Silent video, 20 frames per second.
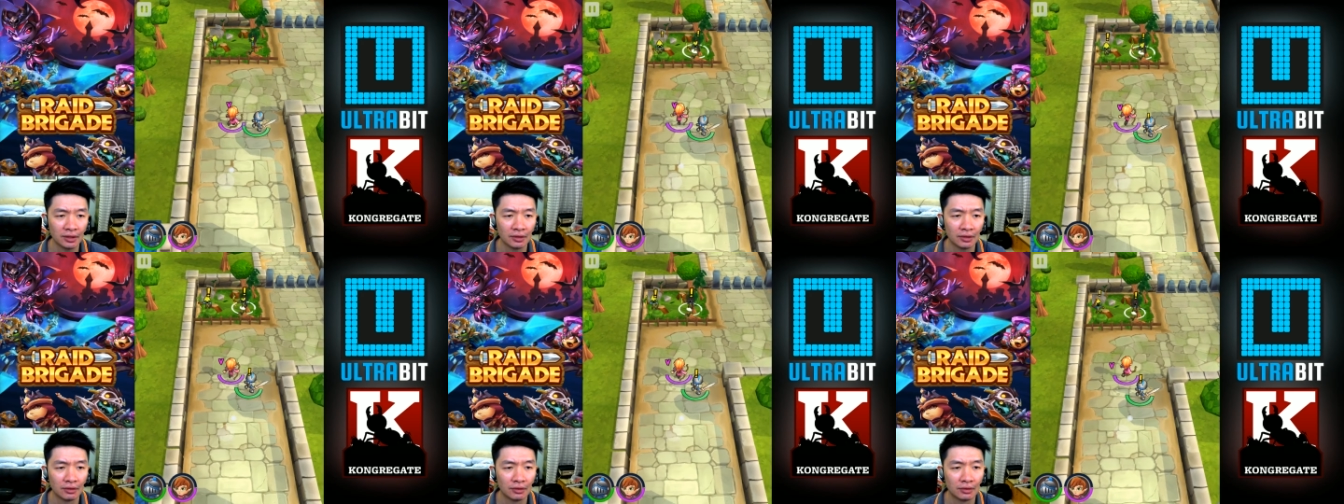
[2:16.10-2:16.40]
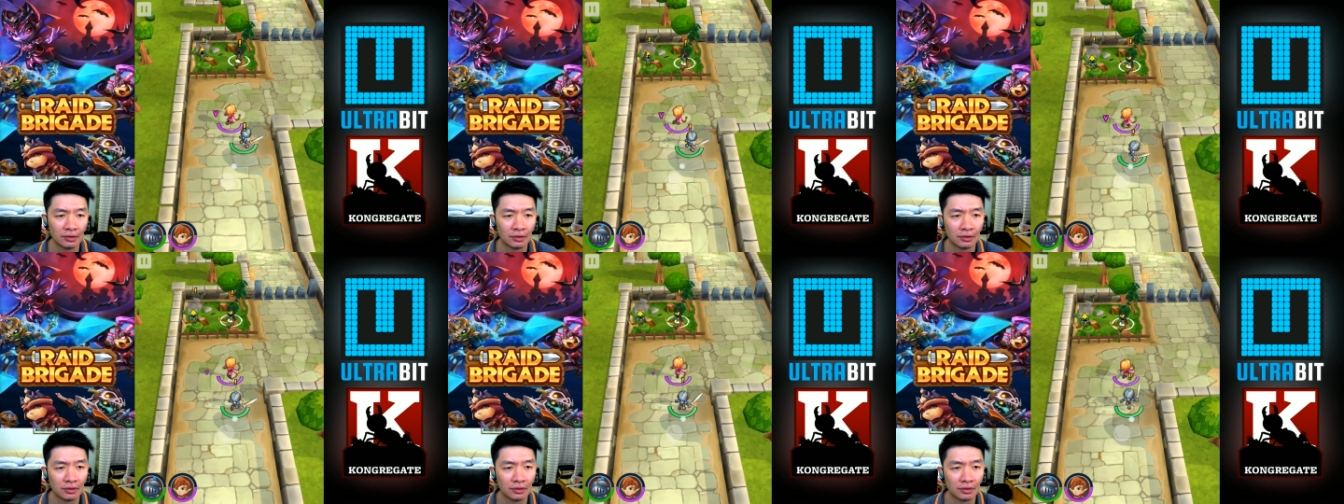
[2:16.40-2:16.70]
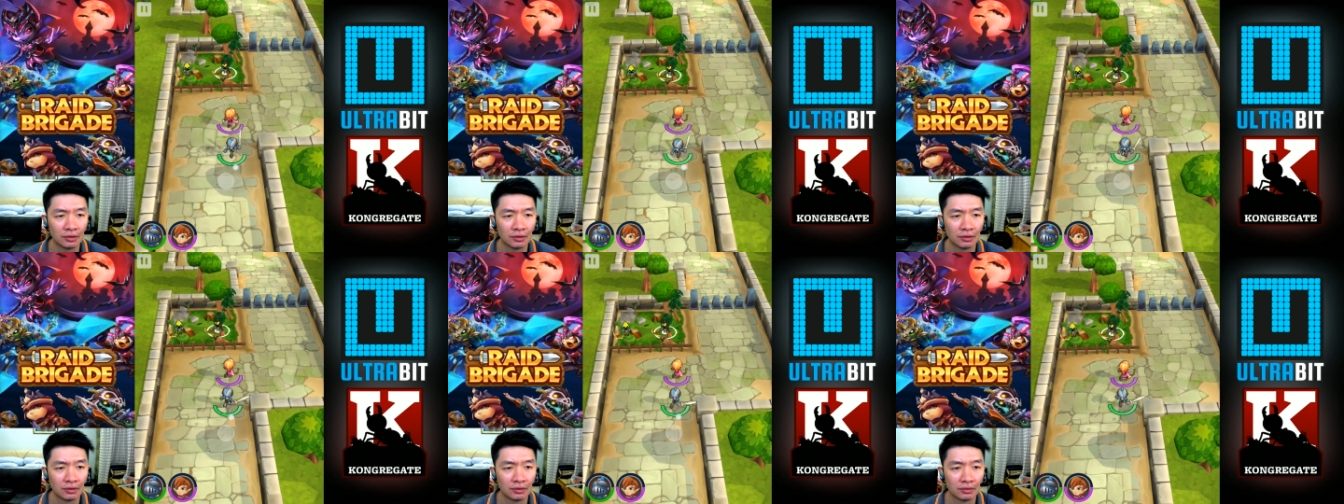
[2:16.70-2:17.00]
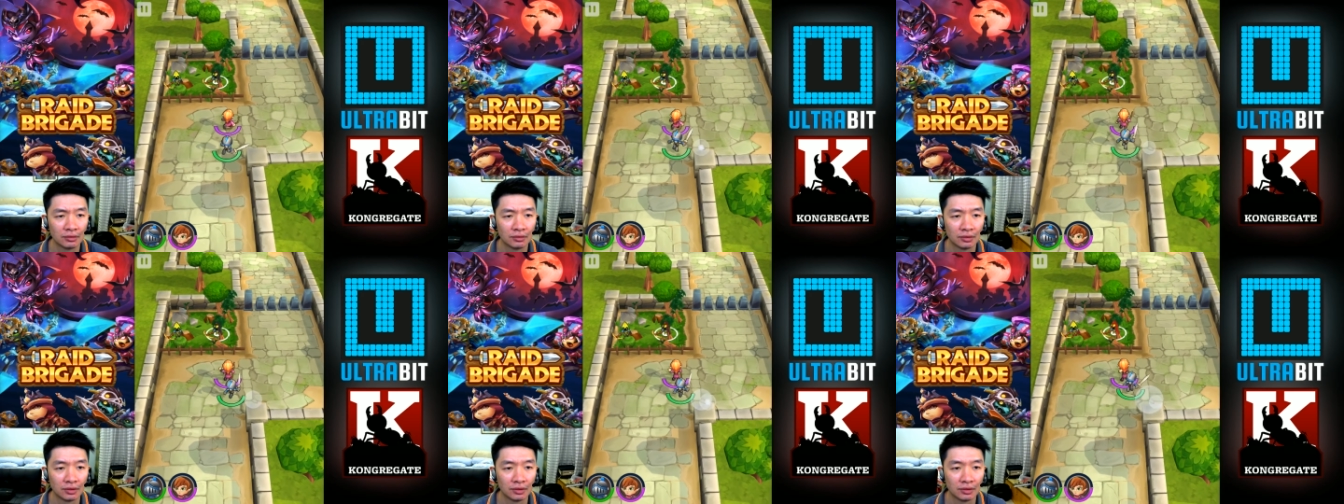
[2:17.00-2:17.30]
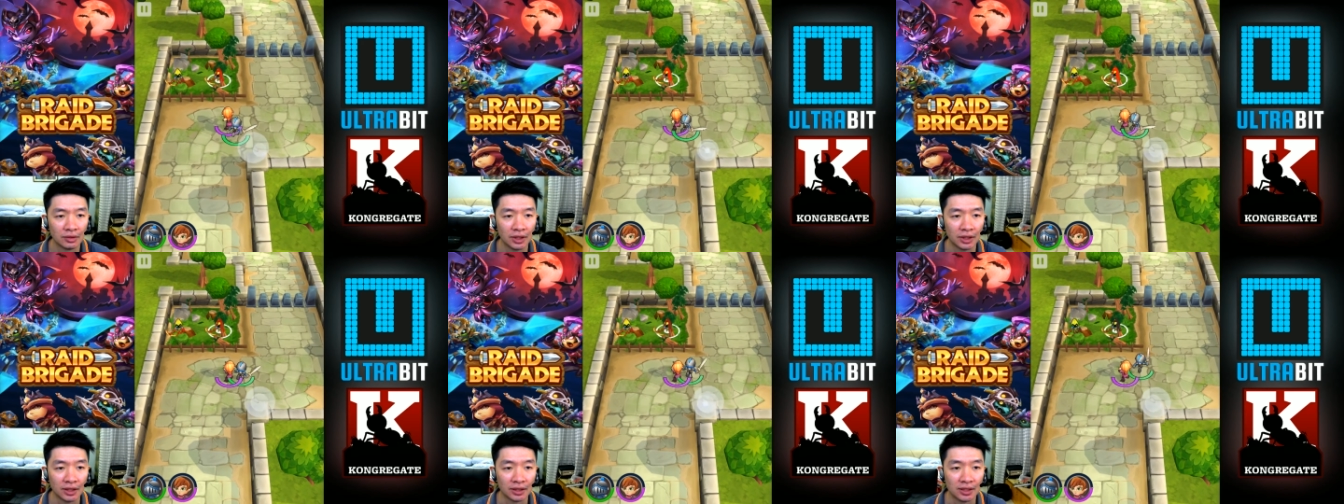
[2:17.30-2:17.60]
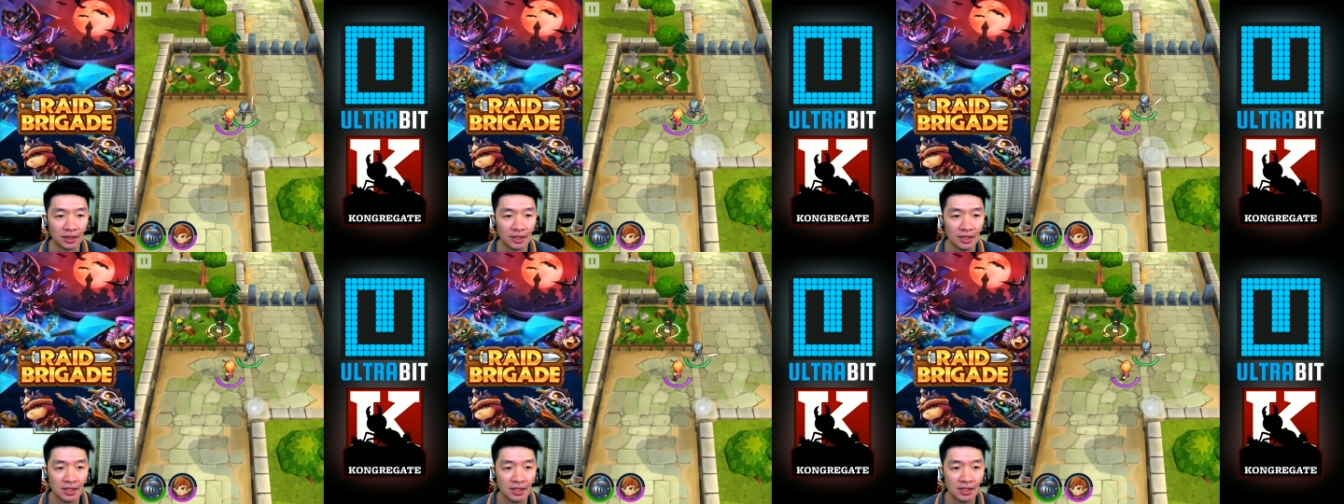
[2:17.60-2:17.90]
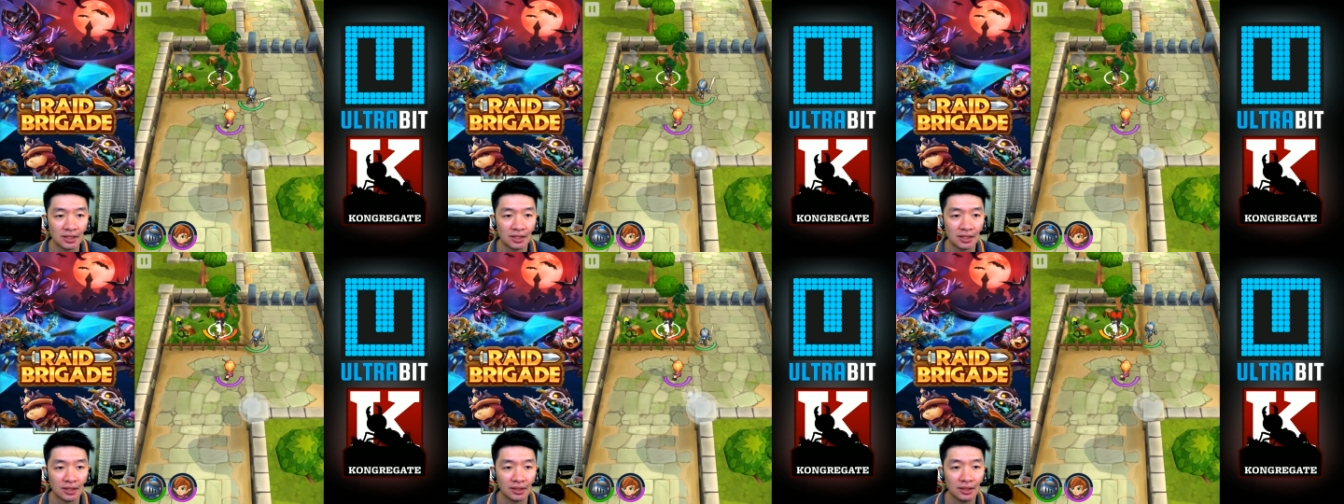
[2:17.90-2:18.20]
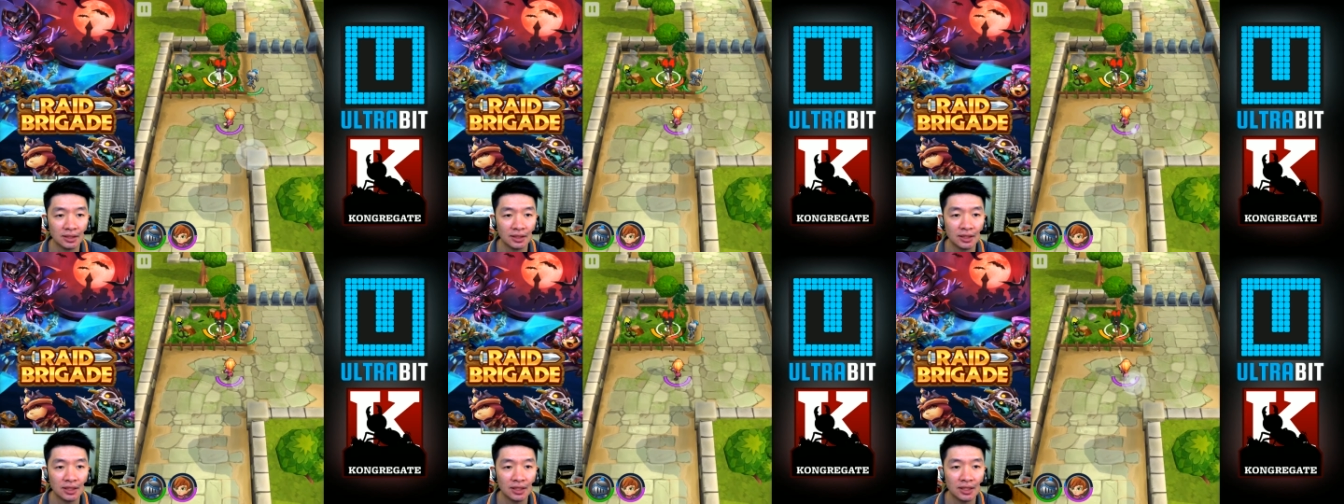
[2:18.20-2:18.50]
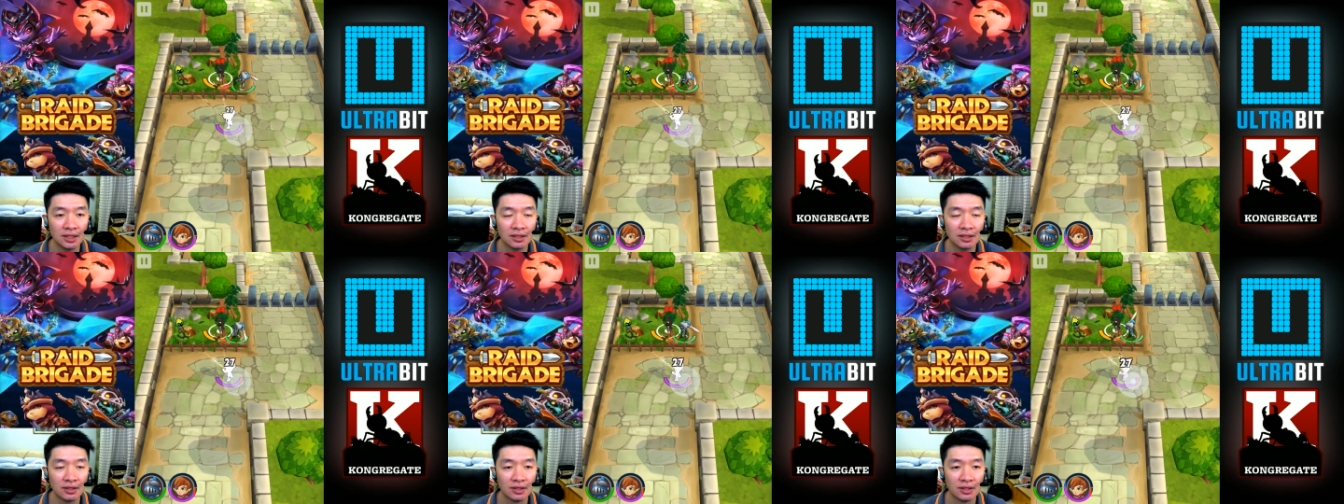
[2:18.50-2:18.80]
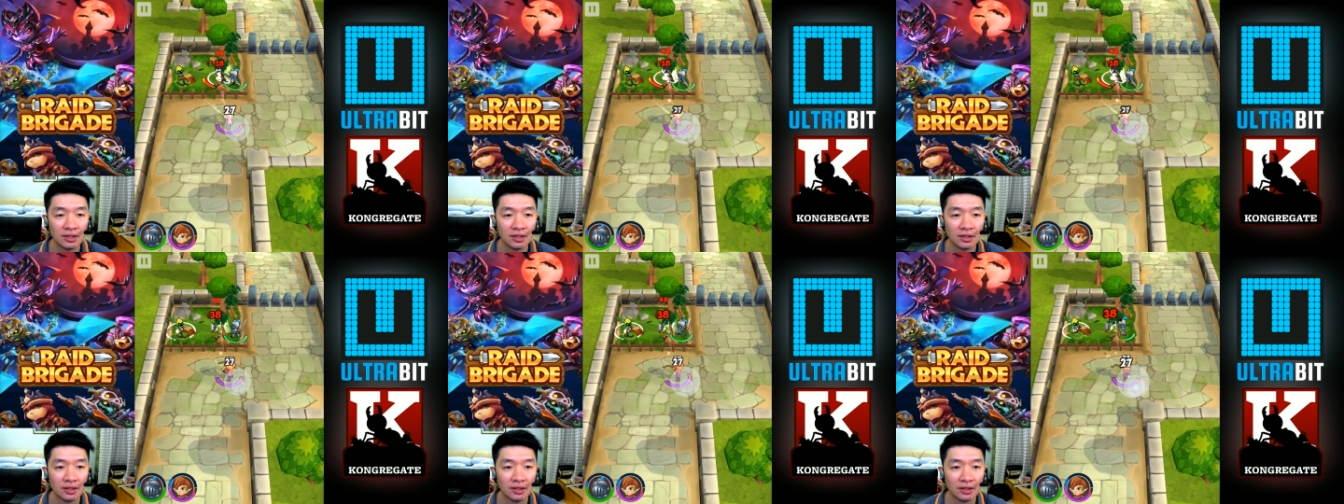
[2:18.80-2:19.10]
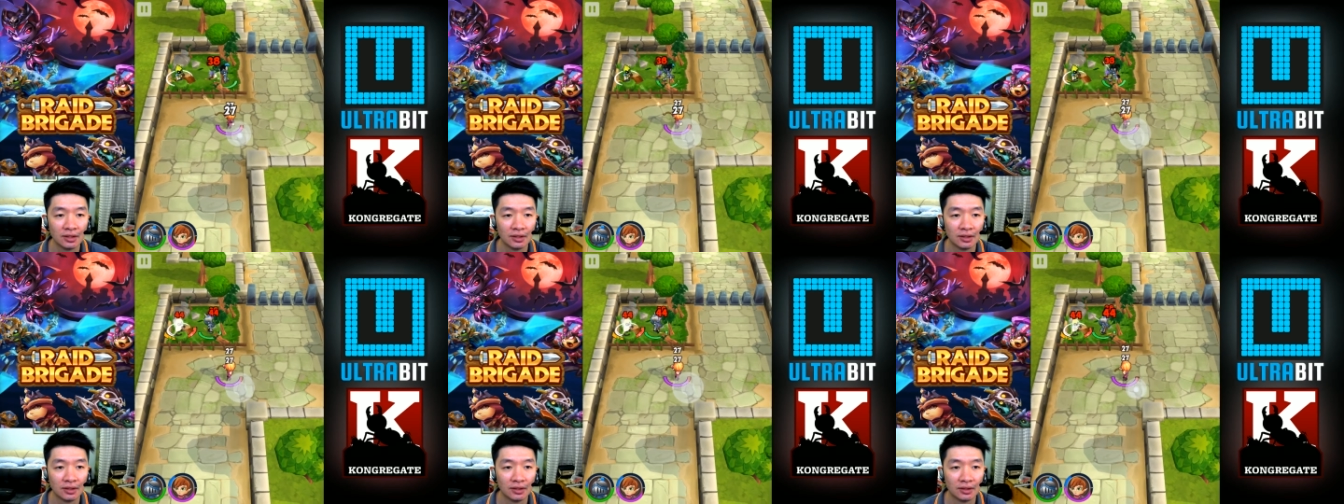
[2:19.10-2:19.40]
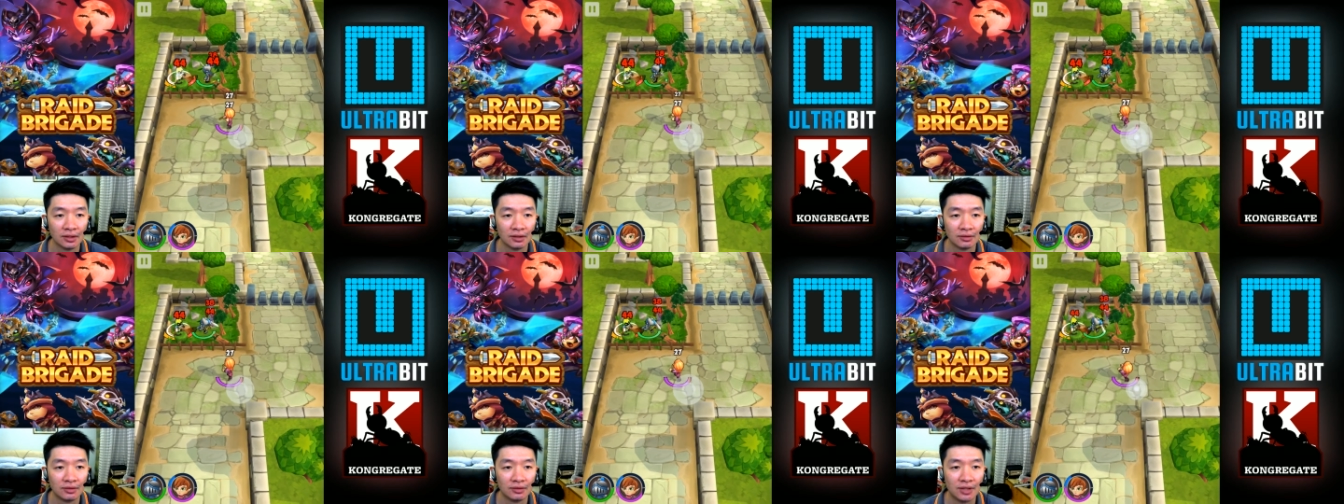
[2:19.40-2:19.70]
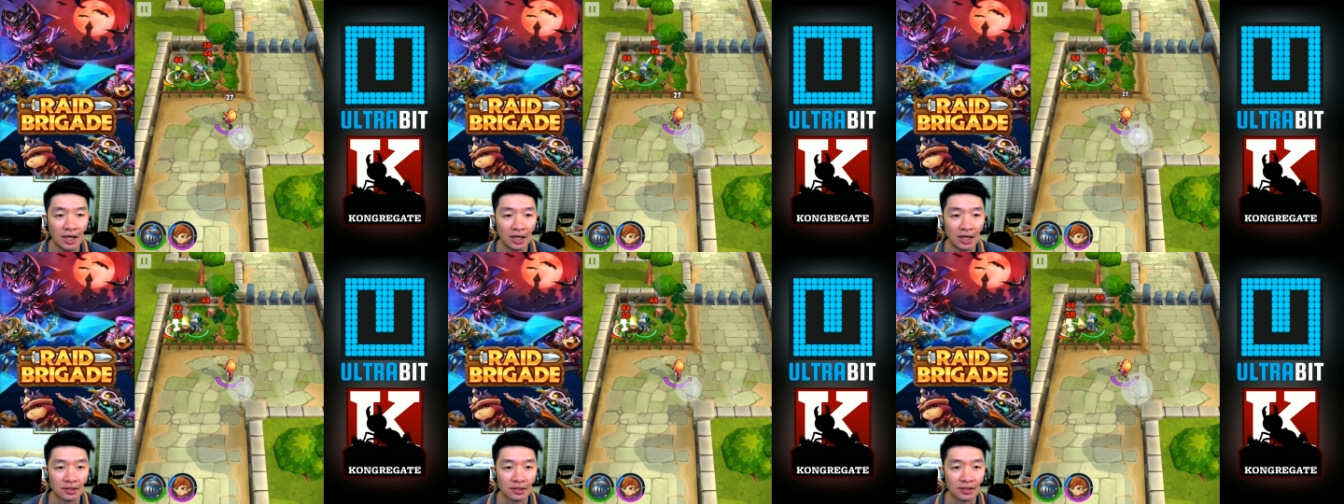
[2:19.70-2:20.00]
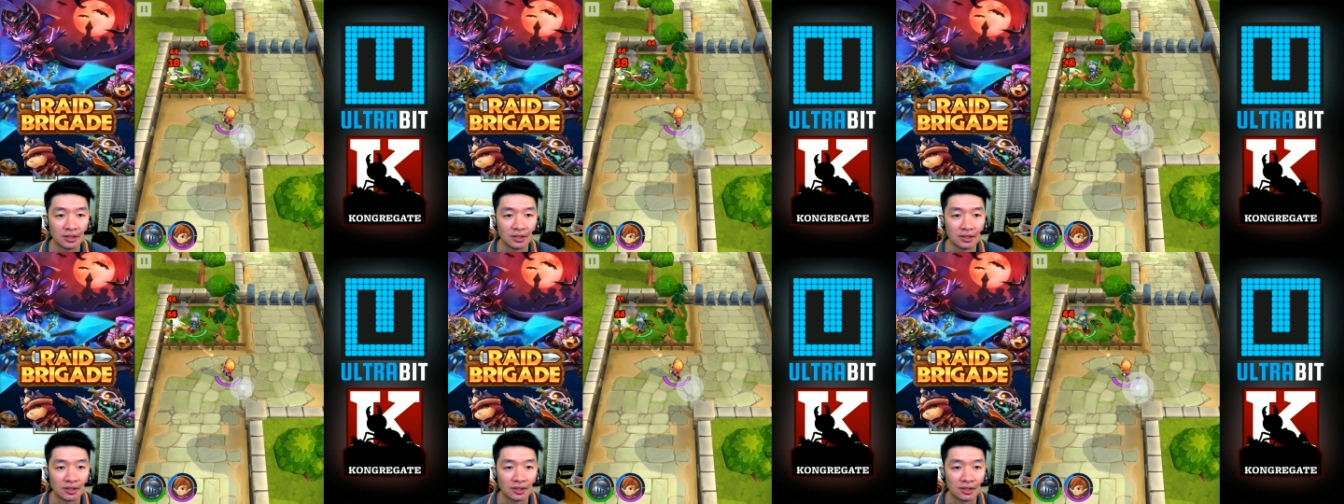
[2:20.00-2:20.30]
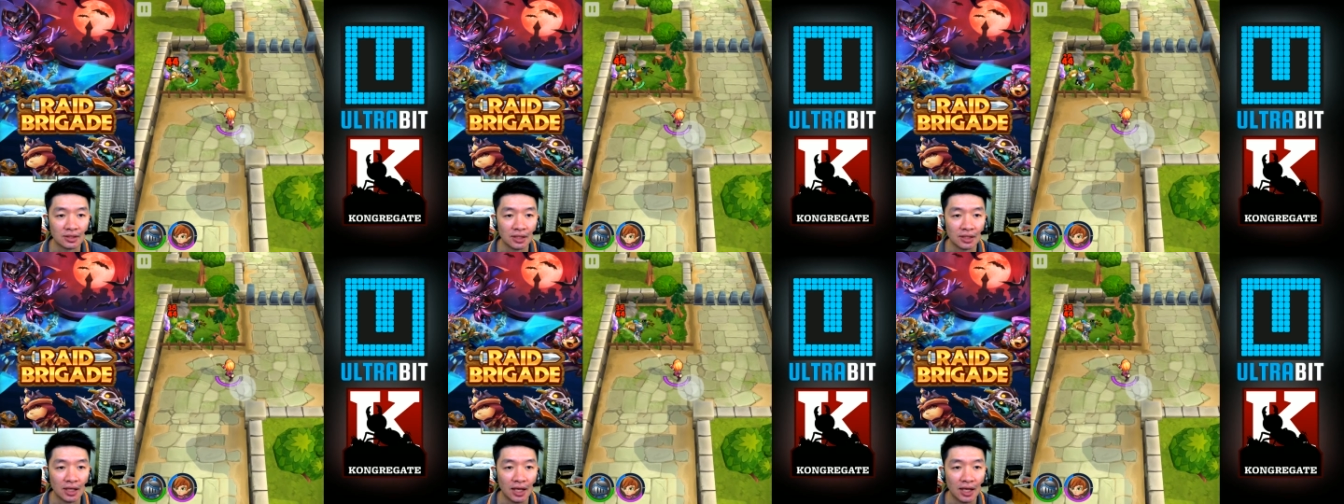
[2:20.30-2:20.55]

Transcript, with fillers: or... Alright, this is the darkness.